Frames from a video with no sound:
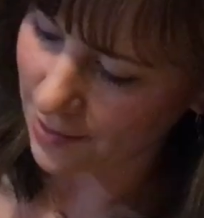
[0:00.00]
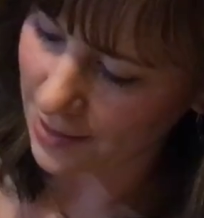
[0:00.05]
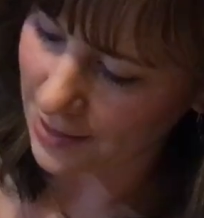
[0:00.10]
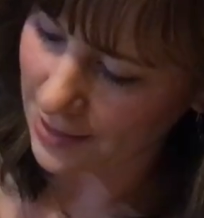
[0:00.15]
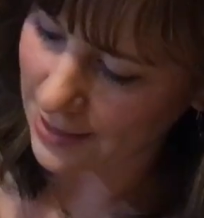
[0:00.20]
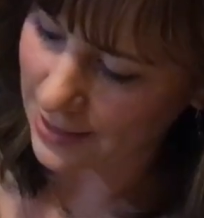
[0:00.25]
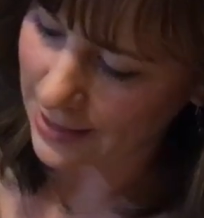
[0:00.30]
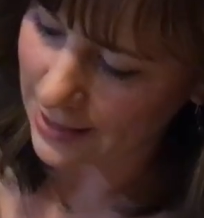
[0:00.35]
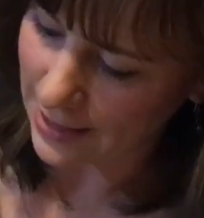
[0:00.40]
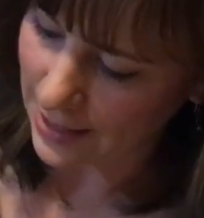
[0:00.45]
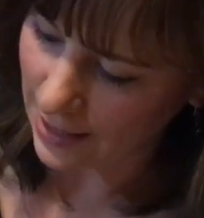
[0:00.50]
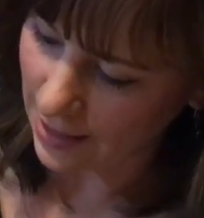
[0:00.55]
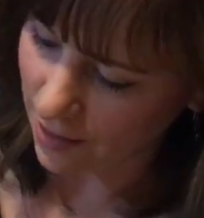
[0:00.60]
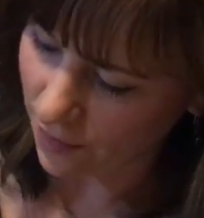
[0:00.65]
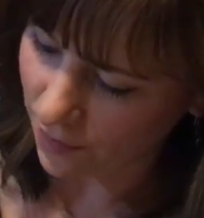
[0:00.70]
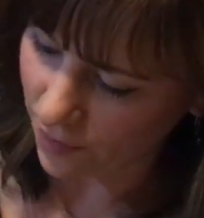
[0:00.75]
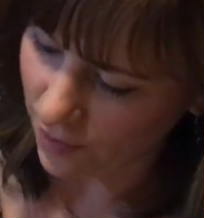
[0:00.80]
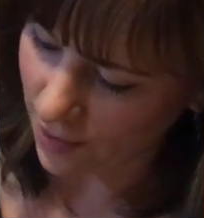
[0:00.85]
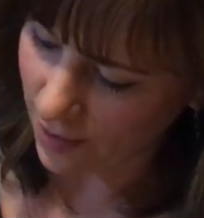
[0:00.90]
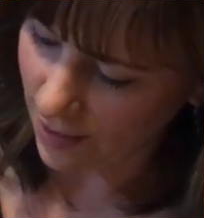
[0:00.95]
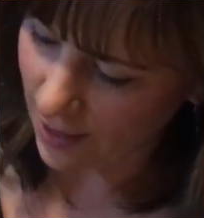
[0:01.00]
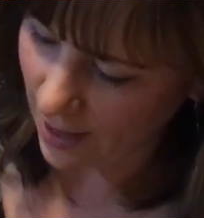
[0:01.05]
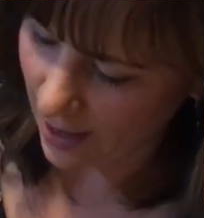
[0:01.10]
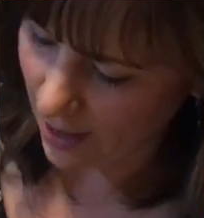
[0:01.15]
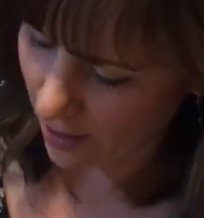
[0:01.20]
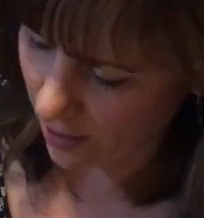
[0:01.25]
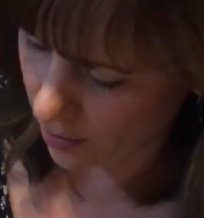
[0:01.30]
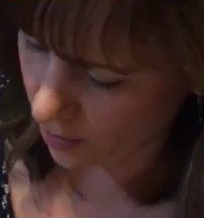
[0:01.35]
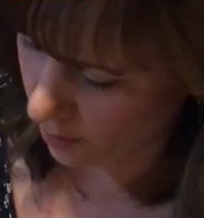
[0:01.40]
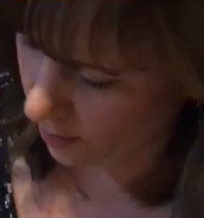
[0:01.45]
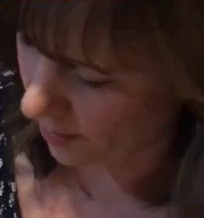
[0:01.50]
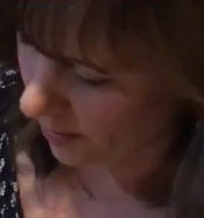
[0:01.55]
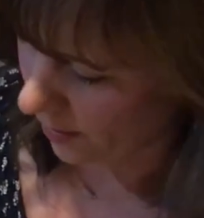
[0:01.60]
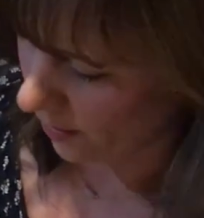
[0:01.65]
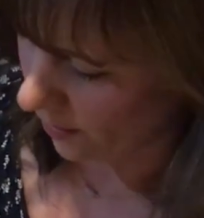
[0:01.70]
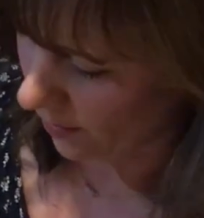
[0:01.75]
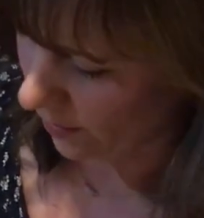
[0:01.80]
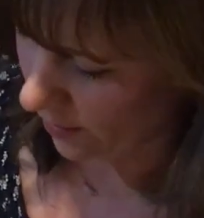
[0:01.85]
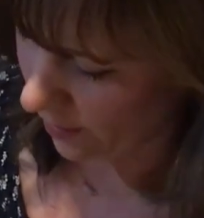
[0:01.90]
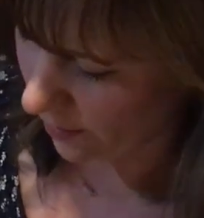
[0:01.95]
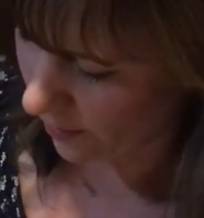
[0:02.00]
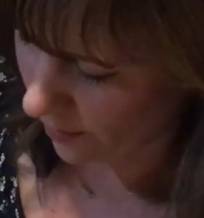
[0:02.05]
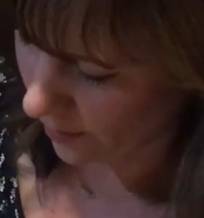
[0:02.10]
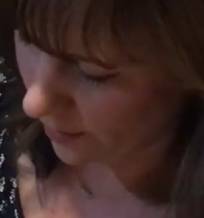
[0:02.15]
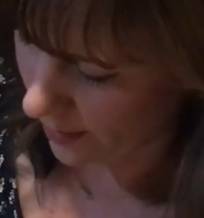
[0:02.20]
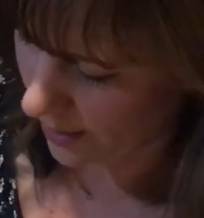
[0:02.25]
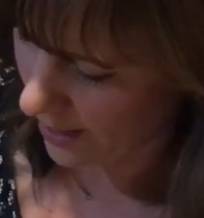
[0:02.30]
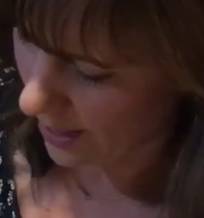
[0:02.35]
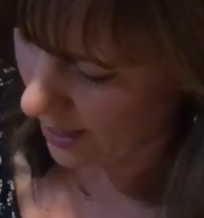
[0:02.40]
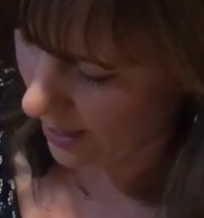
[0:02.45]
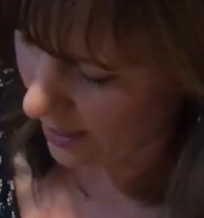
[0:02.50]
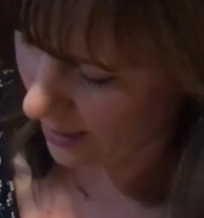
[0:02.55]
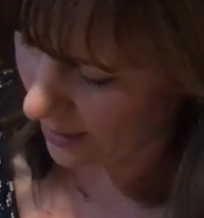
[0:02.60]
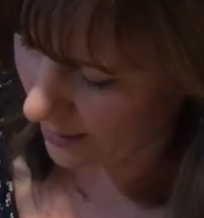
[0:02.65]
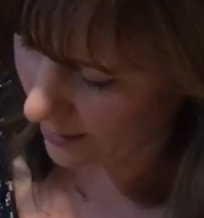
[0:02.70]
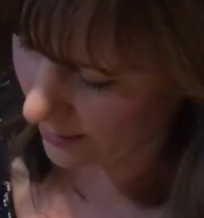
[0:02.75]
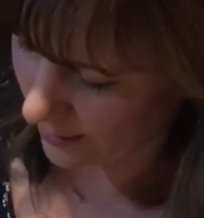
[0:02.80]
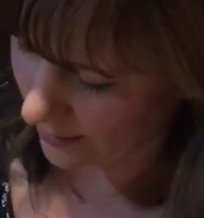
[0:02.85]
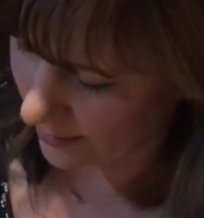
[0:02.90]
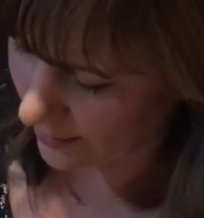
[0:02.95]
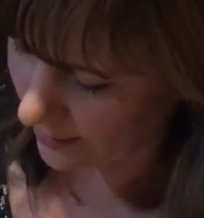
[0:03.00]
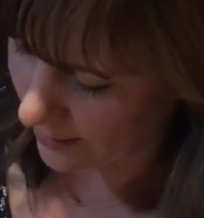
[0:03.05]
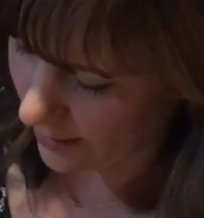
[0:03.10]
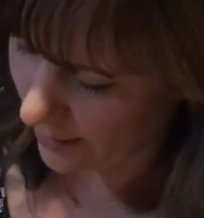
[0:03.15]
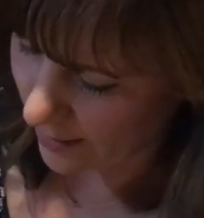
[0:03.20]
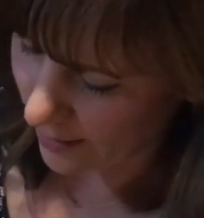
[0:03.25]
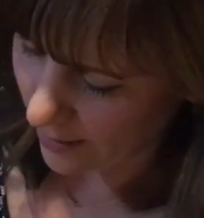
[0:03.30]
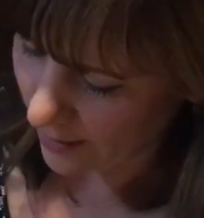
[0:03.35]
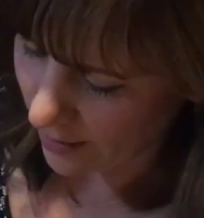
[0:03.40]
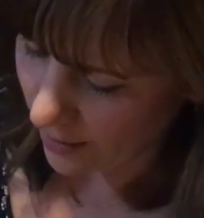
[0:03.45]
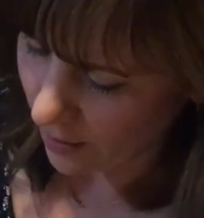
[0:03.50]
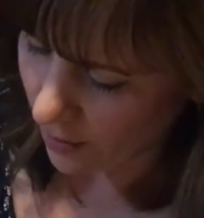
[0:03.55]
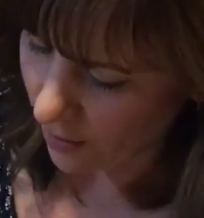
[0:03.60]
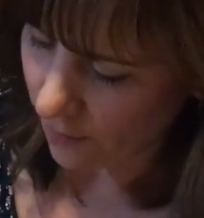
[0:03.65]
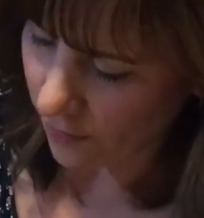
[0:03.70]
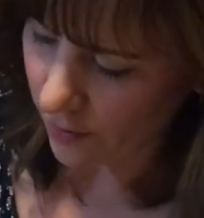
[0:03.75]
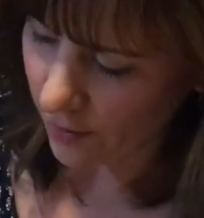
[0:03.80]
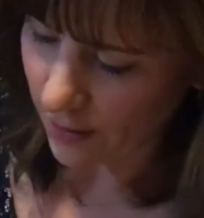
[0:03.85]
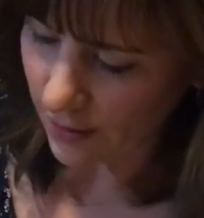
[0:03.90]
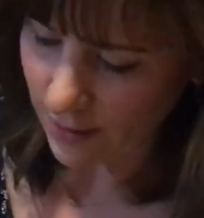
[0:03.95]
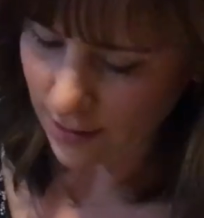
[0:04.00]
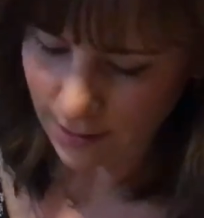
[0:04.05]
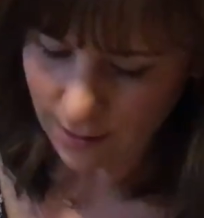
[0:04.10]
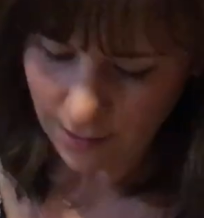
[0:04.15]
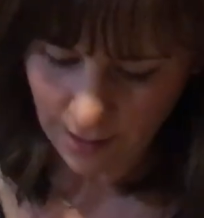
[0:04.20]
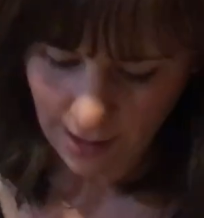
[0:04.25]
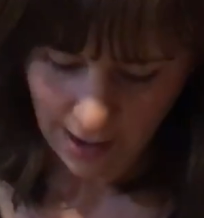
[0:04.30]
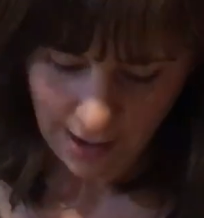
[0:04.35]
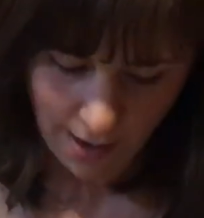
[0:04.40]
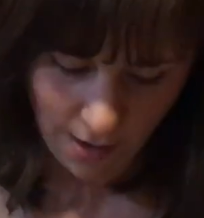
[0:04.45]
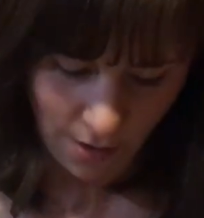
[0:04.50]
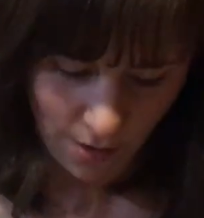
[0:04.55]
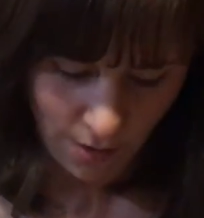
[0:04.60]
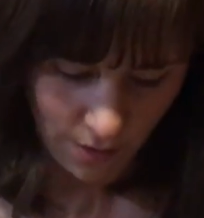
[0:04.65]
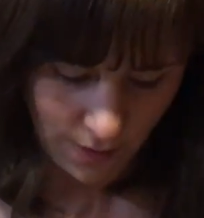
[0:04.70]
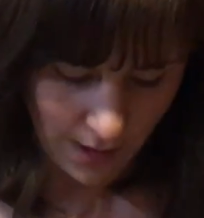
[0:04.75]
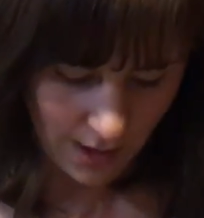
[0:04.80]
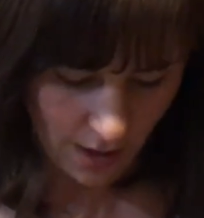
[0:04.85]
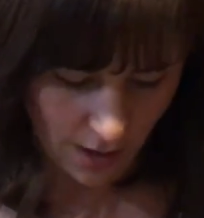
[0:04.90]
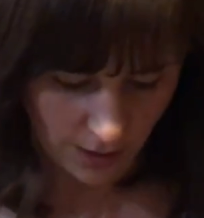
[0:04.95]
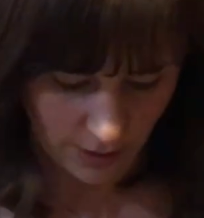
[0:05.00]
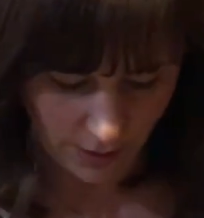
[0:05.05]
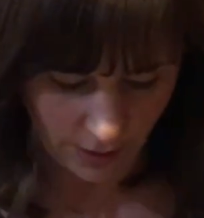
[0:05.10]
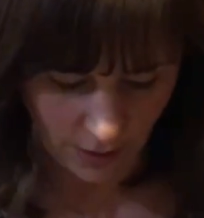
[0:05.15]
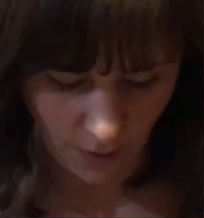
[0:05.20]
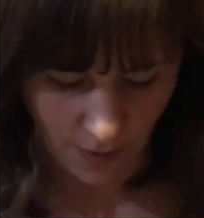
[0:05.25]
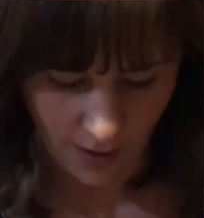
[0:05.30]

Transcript: The C for the caterpillar, the S for the snail. They also